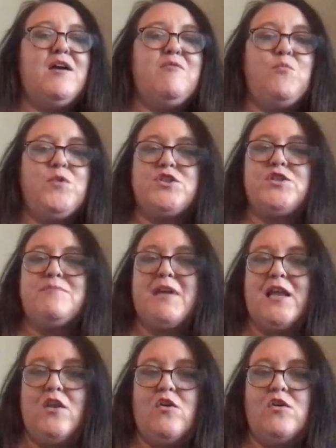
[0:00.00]
which took
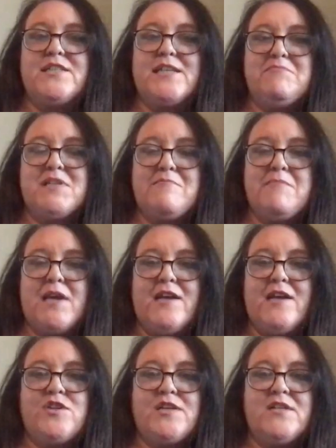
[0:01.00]
me a long time to get my
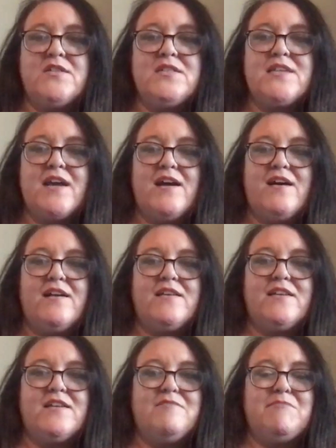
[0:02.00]
head around.
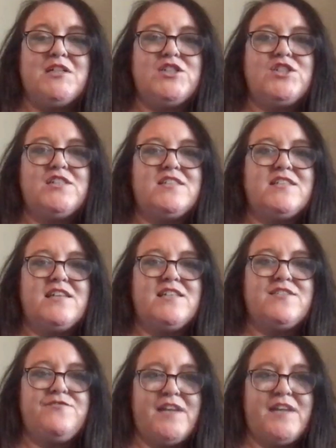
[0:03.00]
And much as
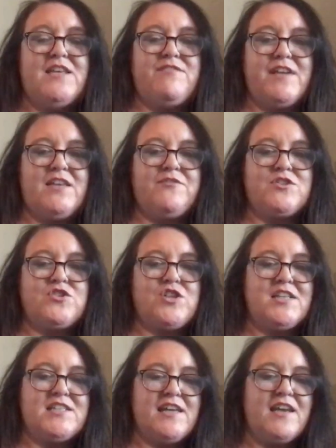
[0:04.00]
it's very, very
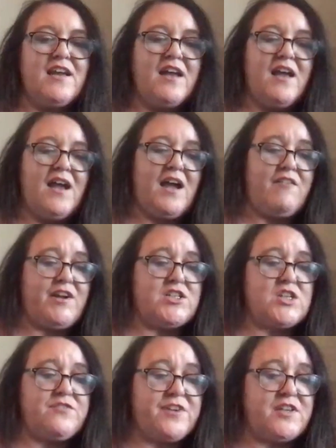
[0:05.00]
frustrating, I've
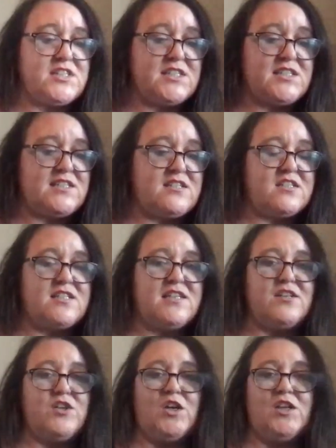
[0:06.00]
actually found it's easier to
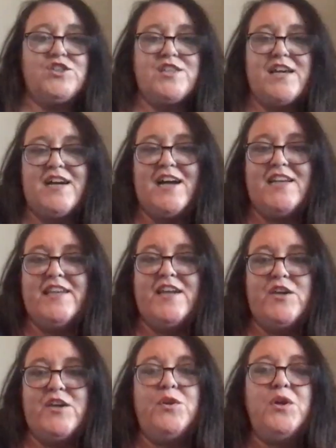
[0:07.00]
acknowledge that. And
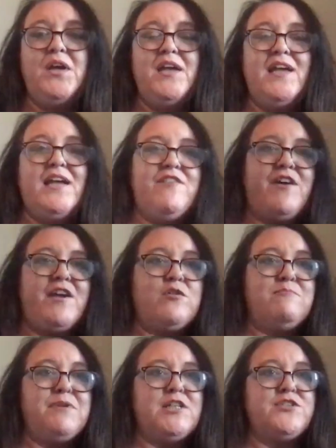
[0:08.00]
now, if I go
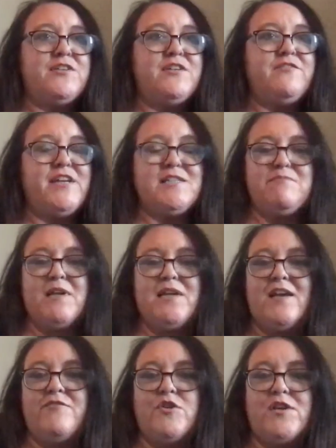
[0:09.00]
and pitch for investment,
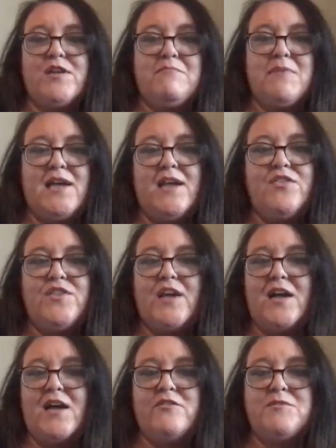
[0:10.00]
I've got it in my head that
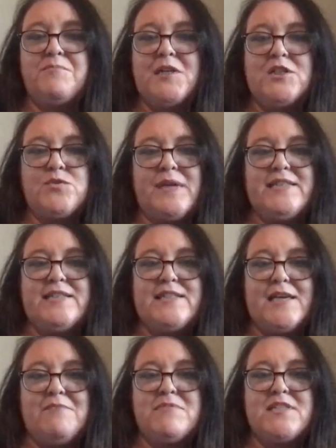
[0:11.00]
I have to pitch 20
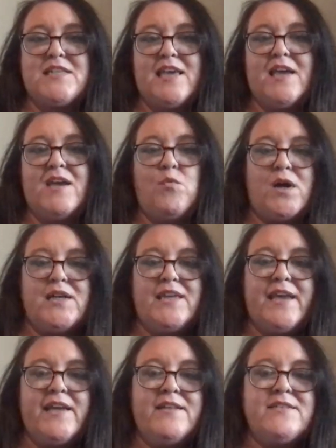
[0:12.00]
times to get one
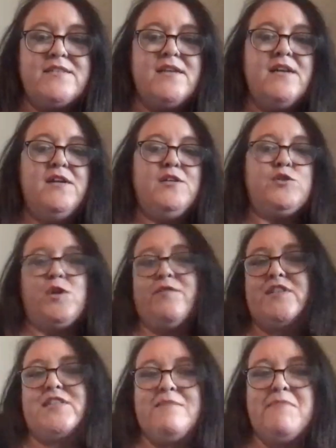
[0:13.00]
yes. So
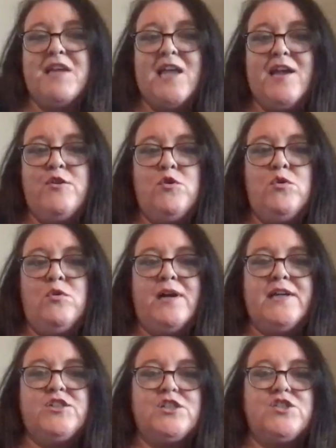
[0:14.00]
every time I get a no,
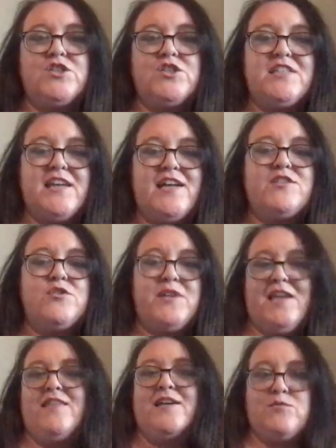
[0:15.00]
I just treat it as,
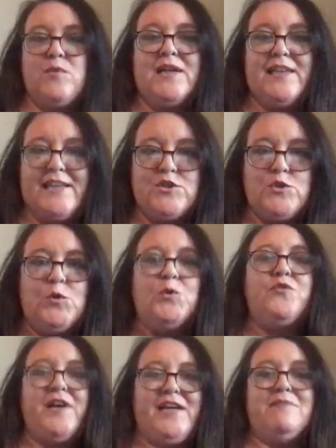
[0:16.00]
okay, that's one less
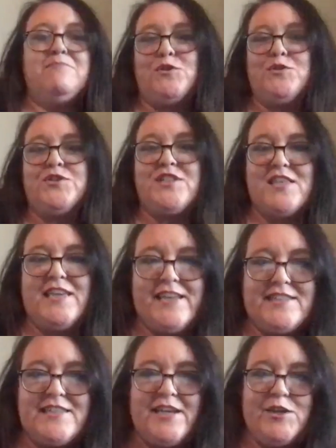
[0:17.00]
no, right? I'm closer to the
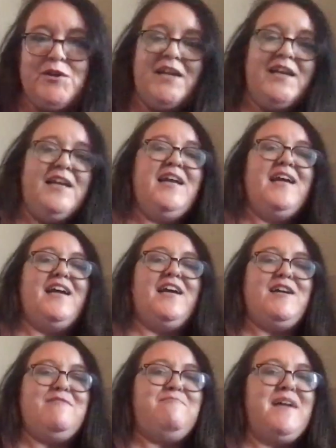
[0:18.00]
yes now.
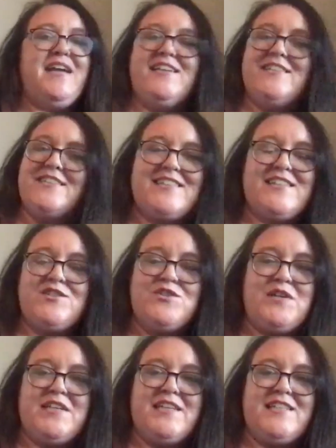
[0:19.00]
It's
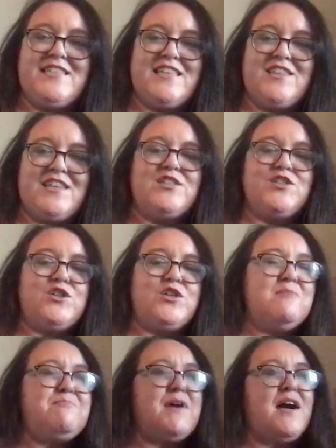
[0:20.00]
not an easy thing to
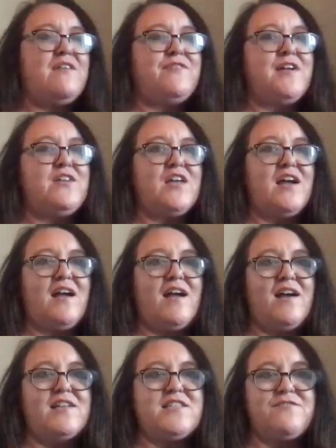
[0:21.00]
do, but I found that I
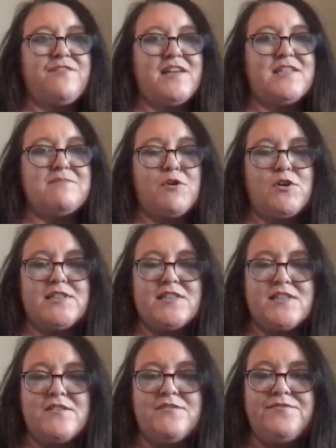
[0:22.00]
had to find a
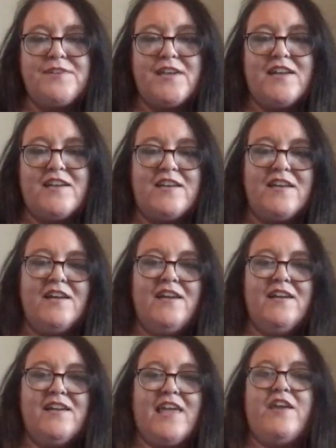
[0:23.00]
positive in
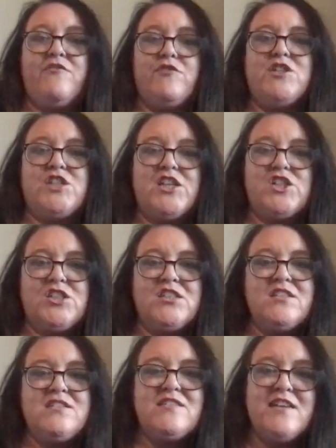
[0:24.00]
getting
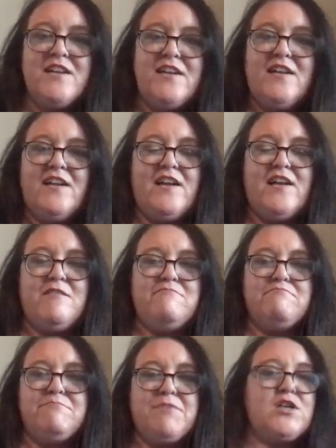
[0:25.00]
rejections,
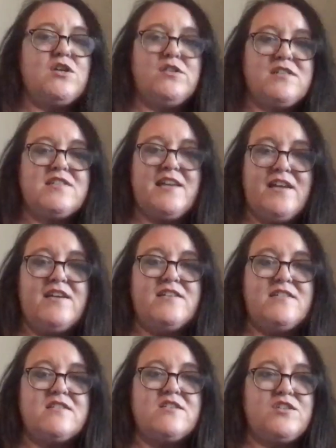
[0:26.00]
because it
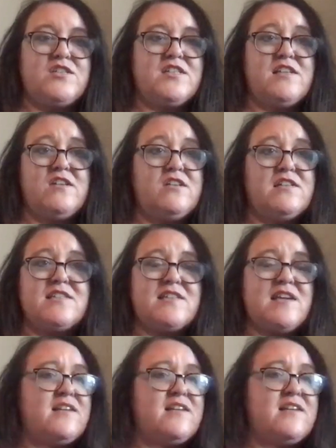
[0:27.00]
is continuous.
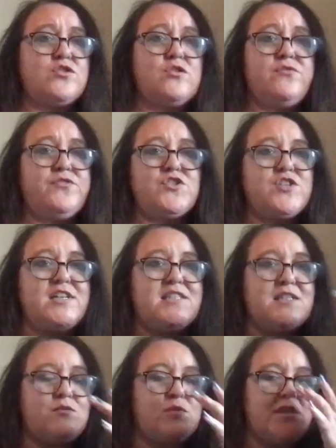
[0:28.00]
And it's so
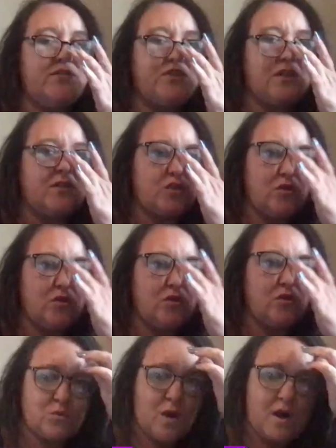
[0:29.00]
frustrating when you've done so
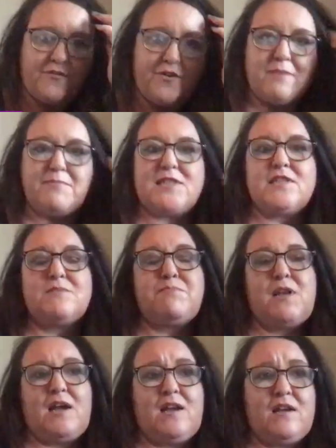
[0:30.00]
much work for a business
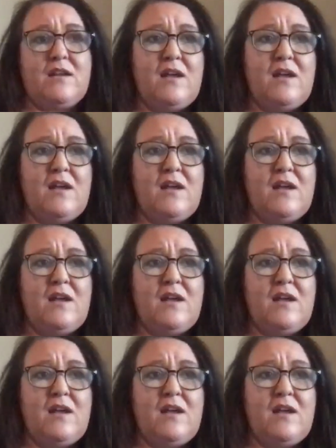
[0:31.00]
plan